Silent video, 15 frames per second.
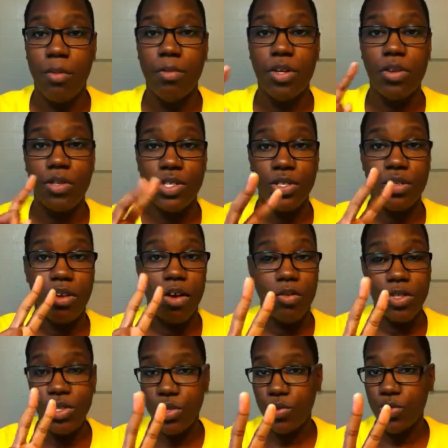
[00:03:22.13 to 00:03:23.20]
but
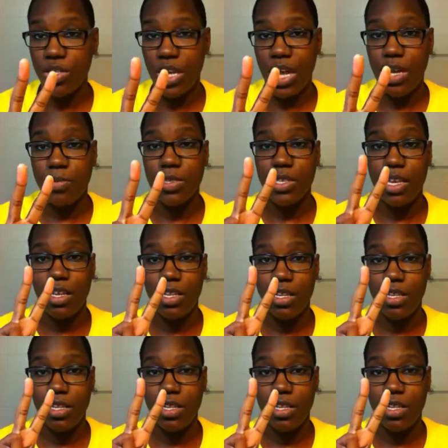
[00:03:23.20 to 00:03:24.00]
only 2 times